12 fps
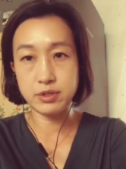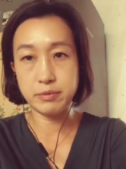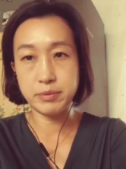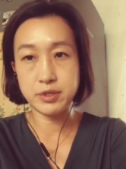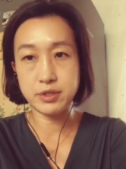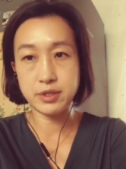of
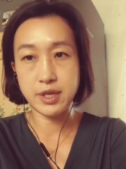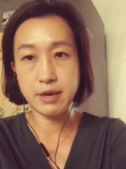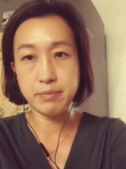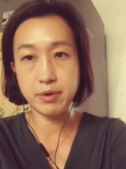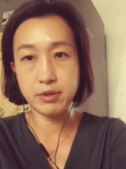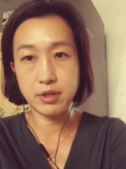a
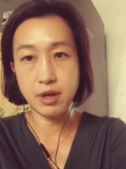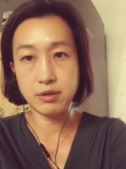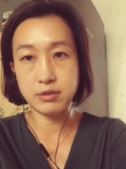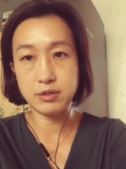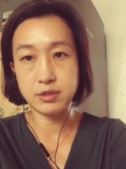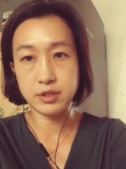skiff, a
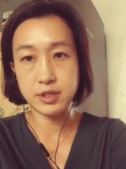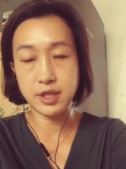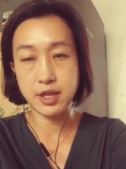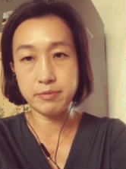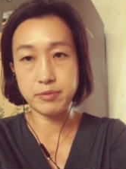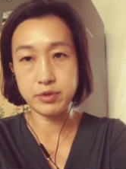long
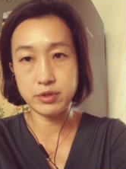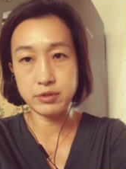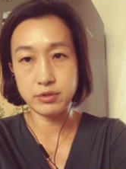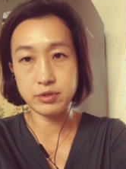club with